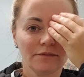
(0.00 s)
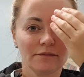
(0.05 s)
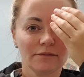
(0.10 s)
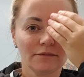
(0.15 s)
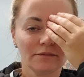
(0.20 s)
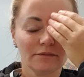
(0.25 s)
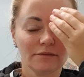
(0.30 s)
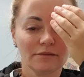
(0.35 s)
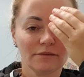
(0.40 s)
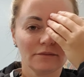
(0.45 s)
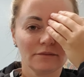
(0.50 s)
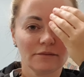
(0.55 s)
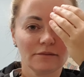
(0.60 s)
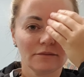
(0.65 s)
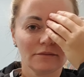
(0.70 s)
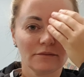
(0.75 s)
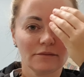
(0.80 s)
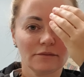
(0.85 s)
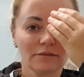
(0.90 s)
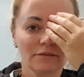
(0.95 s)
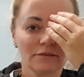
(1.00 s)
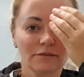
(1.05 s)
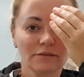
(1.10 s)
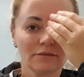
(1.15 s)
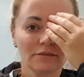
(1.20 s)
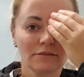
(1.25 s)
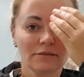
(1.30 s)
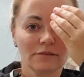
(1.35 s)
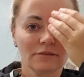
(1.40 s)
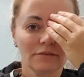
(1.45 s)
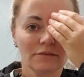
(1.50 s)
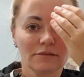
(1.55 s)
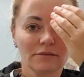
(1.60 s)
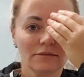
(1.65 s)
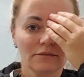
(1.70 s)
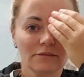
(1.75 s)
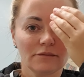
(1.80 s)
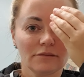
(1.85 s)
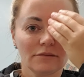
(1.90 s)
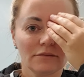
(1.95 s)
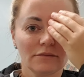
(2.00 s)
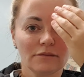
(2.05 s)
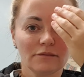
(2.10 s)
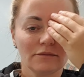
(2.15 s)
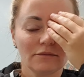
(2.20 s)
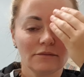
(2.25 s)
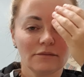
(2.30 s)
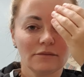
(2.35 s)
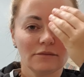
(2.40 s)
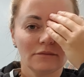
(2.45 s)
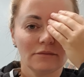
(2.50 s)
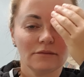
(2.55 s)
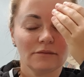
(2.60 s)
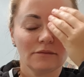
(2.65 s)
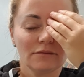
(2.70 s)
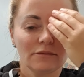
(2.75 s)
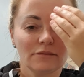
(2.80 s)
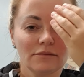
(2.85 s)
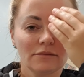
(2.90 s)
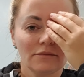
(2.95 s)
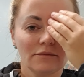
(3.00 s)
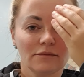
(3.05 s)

No one is speaking in this clip.